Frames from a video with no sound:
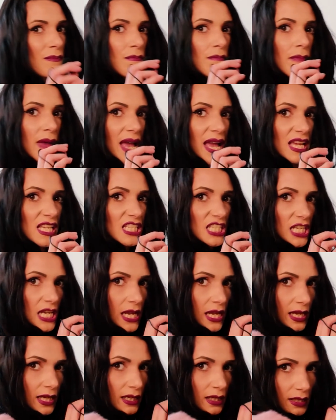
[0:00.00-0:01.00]

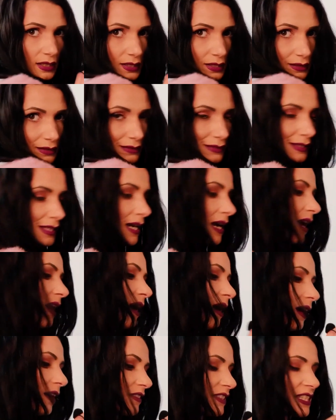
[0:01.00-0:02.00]
Magic.
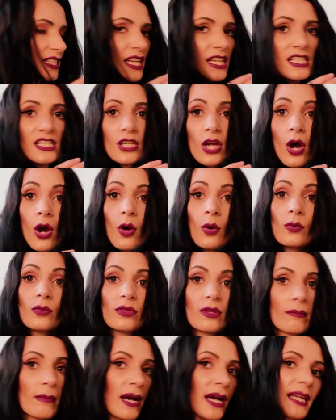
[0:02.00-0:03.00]
I've decided to
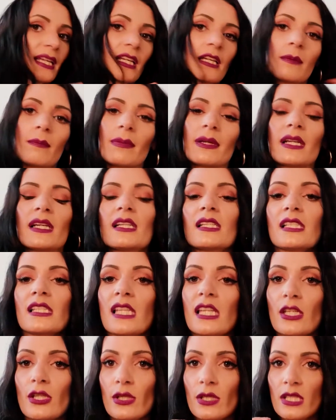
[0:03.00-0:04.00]
hold the mic because
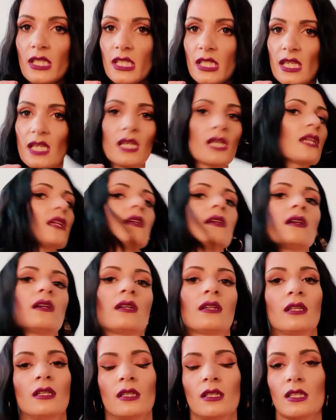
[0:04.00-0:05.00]
then you can see
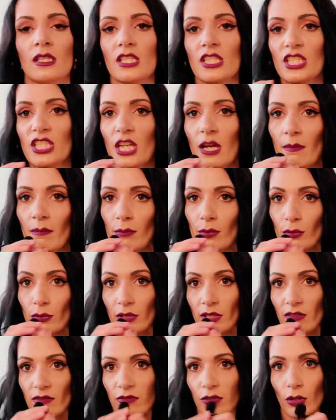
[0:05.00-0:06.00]
the
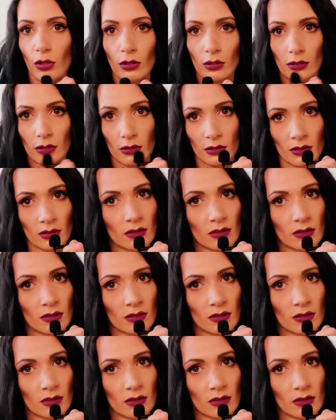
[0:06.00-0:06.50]
jumper in full.